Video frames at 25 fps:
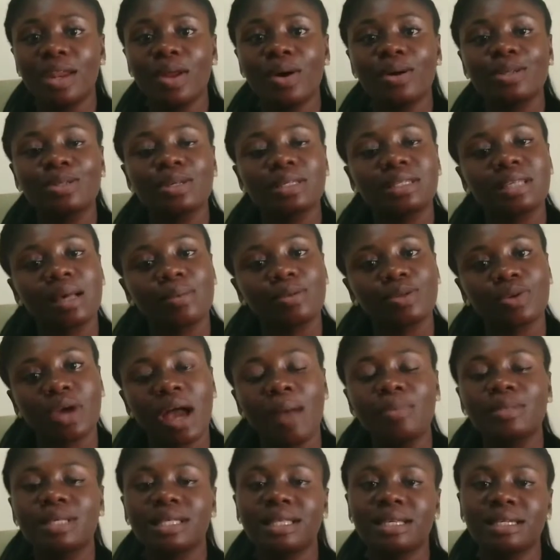and also
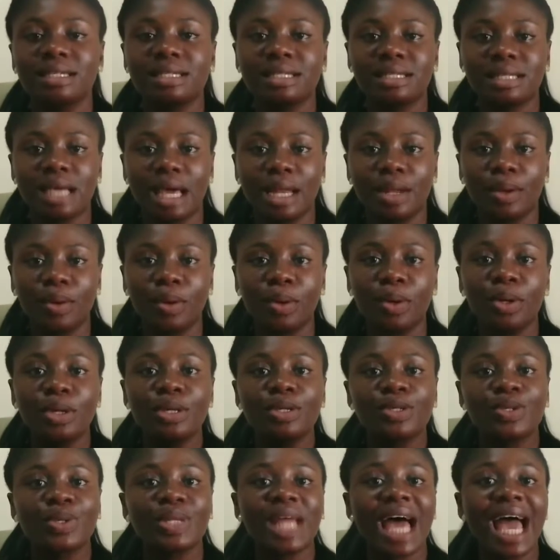subscribe to this channel
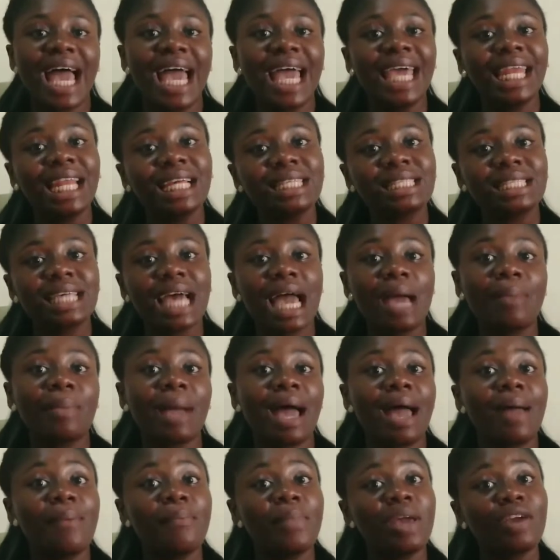so that
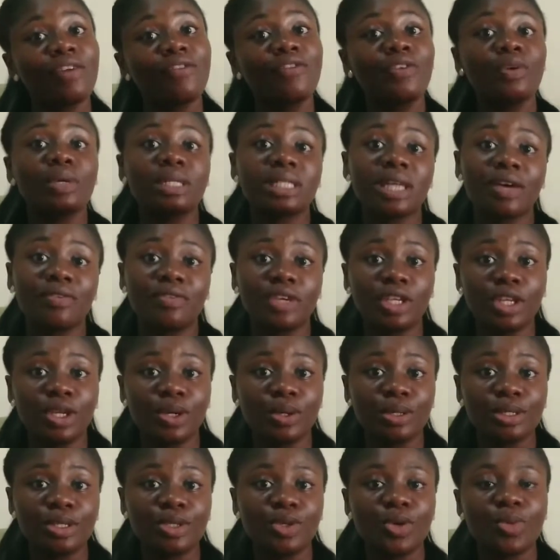anytime I make future
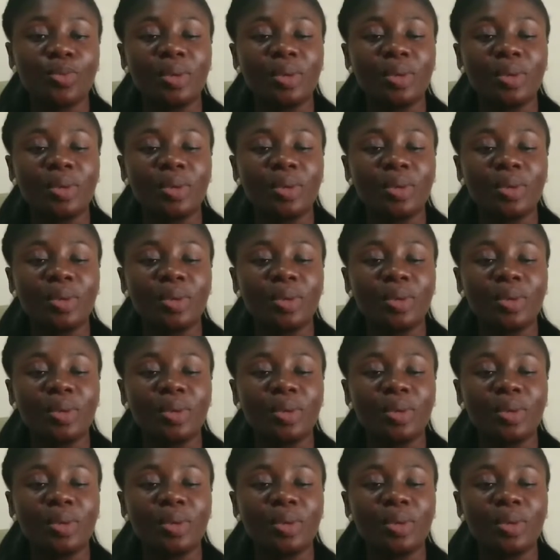videos,